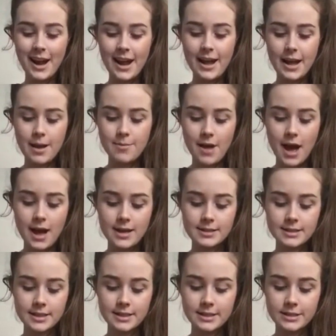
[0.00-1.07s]
Um,
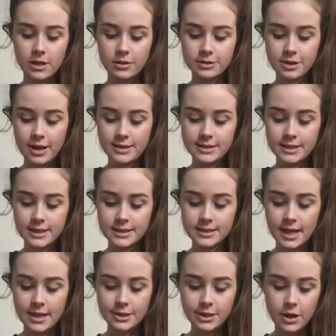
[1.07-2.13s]
and this also has things
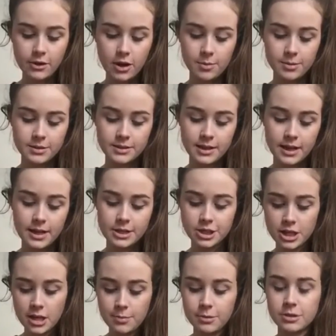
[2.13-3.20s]
like cocoa butter,
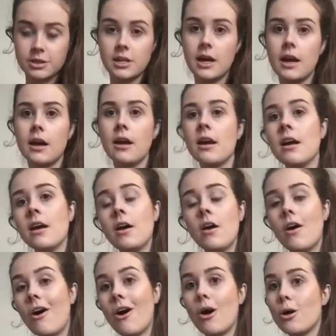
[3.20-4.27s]
shea butter,
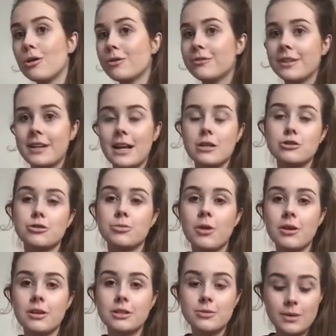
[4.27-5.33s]
all lovely natural
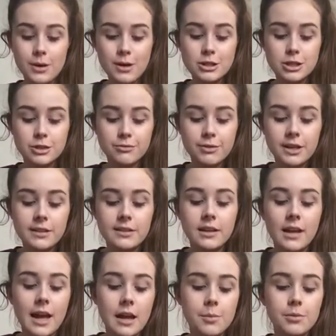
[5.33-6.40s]
products. When you actually read the
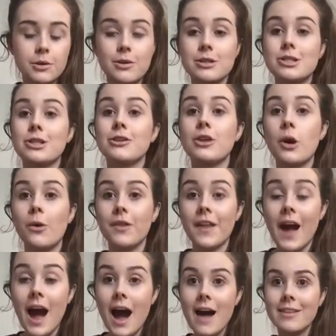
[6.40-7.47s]
label, you actually know what
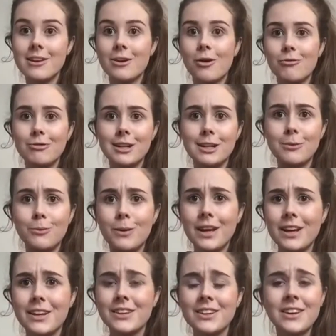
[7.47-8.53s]
they are. They're not really
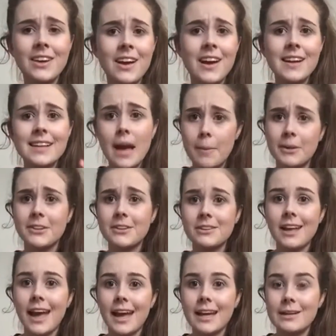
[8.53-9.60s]
weird chemical
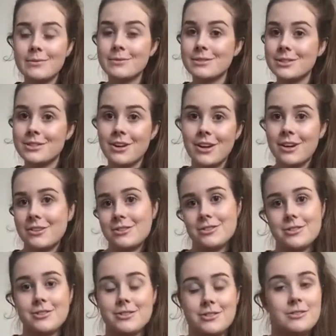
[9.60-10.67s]
names that are
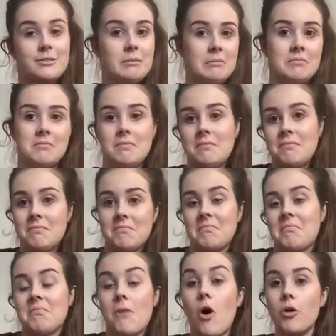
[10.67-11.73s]
just
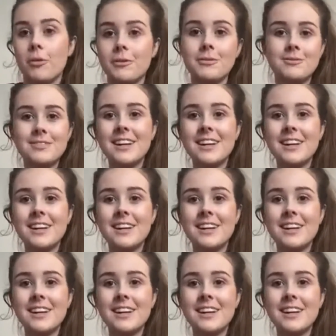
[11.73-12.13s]
horrible.